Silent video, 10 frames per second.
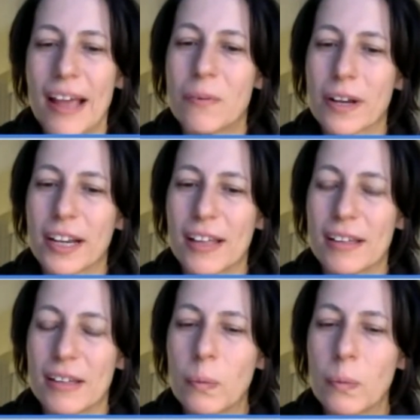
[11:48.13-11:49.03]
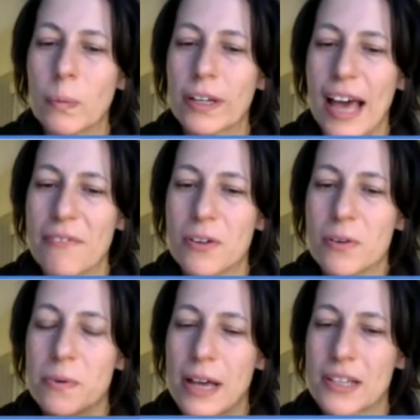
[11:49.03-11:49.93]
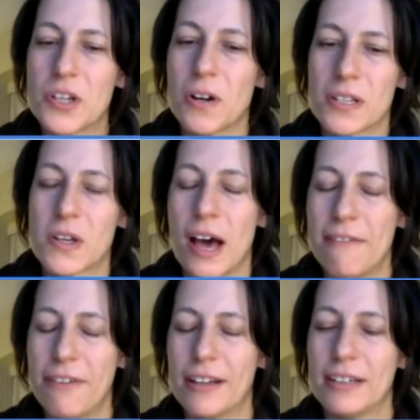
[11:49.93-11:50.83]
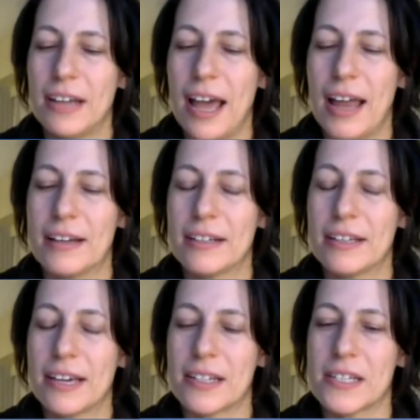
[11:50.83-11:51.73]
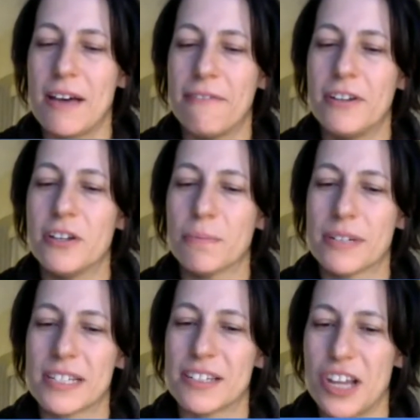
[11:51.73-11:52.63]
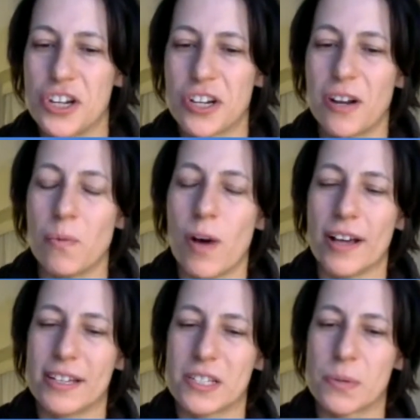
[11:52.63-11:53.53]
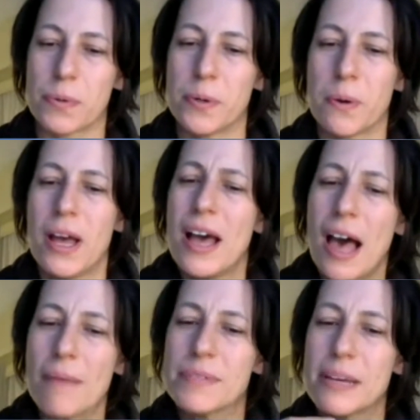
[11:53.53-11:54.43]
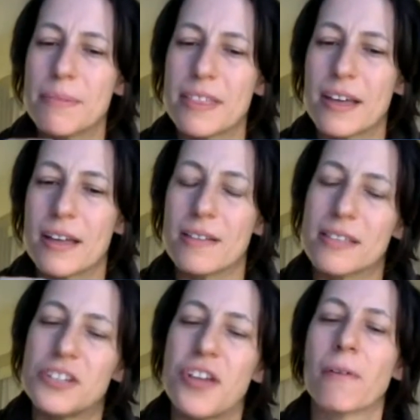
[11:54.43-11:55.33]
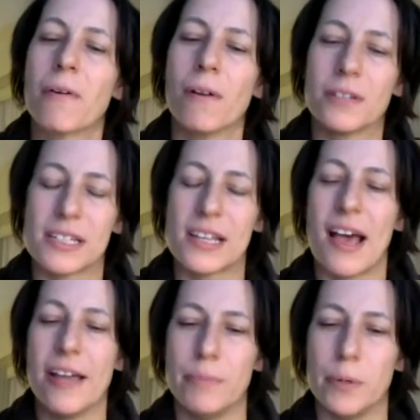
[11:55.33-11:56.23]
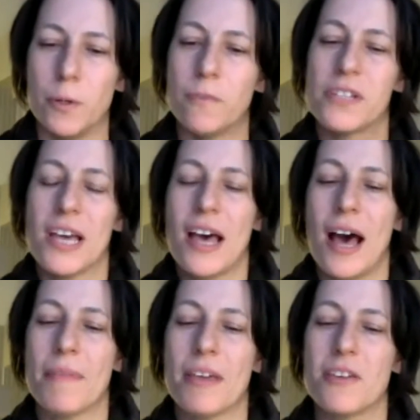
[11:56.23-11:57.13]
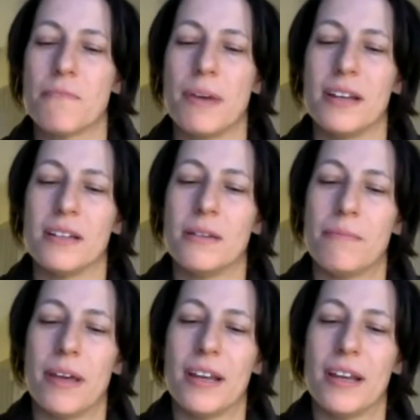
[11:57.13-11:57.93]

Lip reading: we're gonna have you start us off and kick us off in your presentation and walk us through some of the general design moves that you've been